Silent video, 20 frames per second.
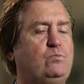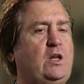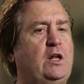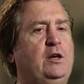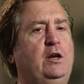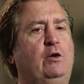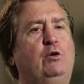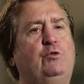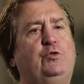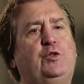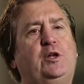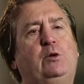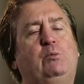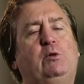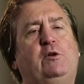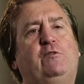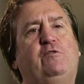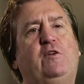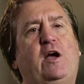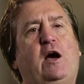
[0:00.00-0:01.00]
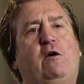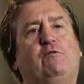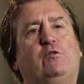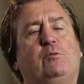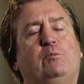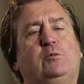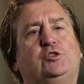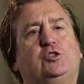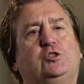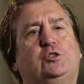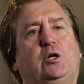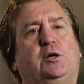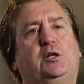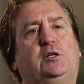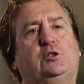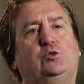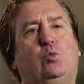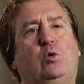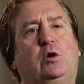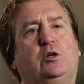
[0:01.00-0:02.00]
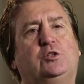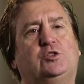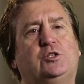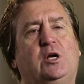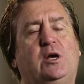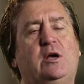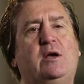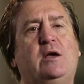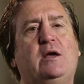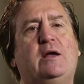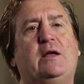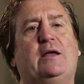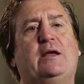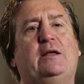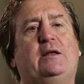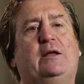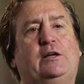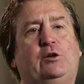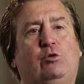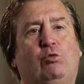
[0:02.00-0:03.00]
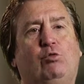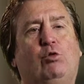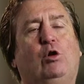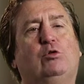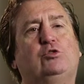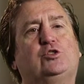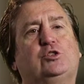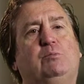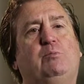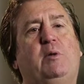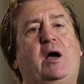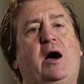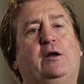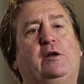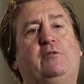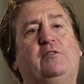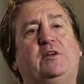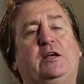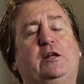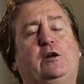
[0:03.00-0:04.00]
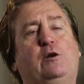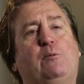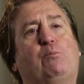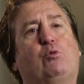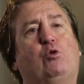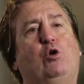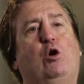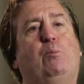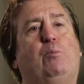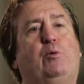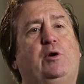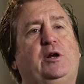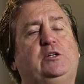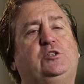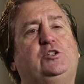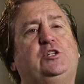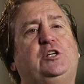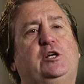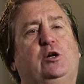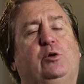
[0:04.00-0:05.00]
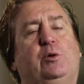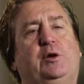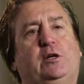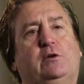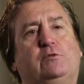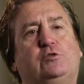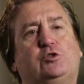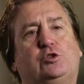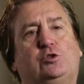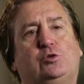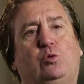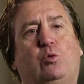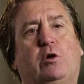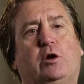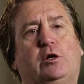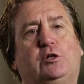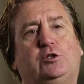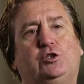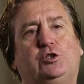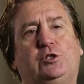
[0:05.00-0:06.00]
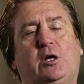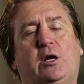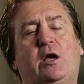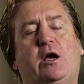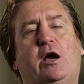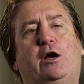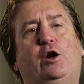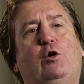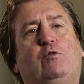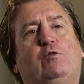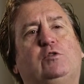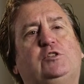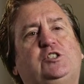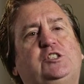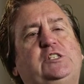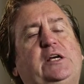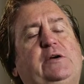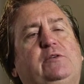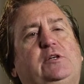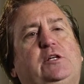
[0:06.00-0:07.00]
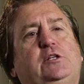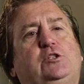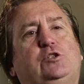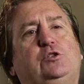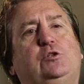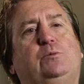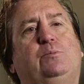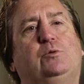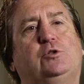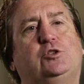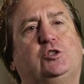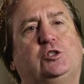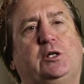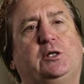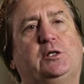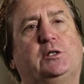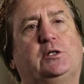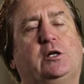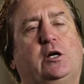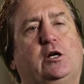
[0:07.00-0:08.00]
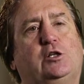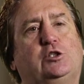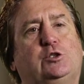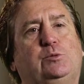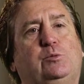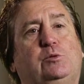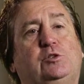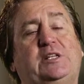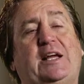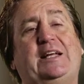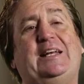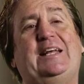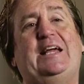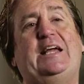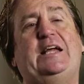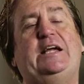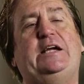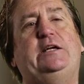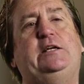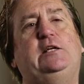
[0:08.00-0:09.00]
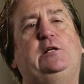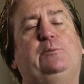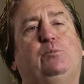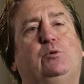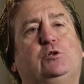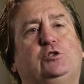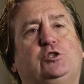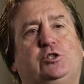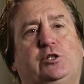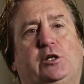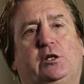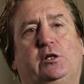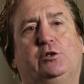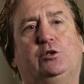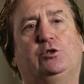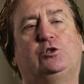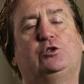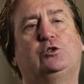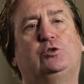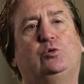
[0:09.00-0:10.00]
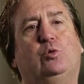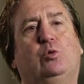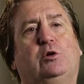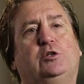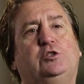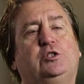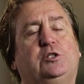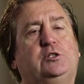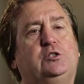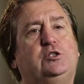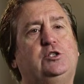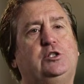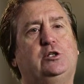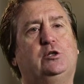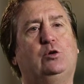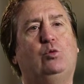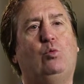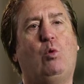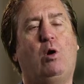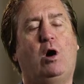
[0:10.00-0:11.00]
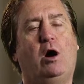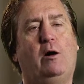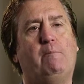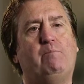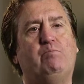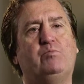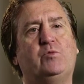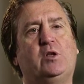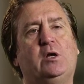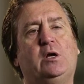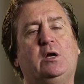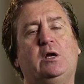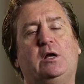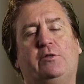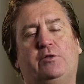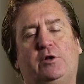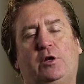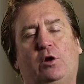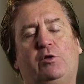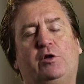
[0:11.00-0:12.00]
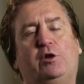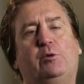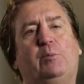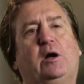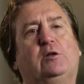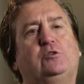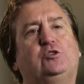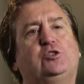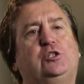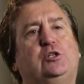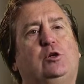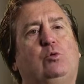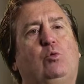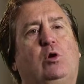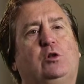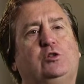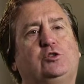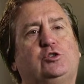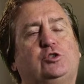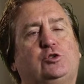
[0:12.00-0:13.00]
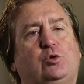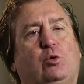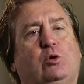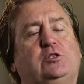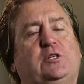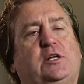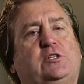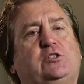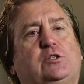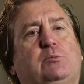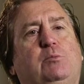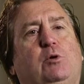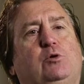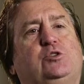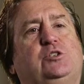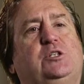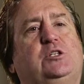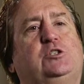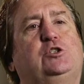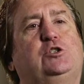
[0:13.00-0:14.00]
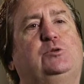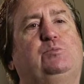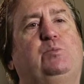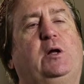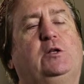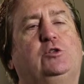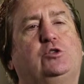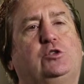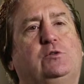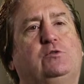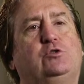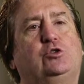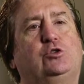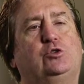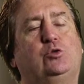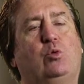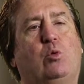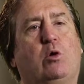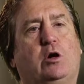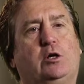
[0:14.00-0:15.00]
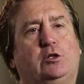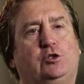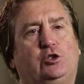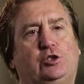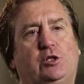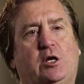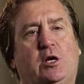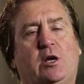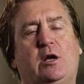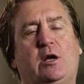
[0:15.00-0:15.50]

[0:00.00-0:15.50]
Another thing that we found from the studies was a gross amount of inappropriate tiering of storage. And over 72% of customers had 80% of their storage in Tier 1. If you know anything about Tier 1 storage, that's the most expensive storage.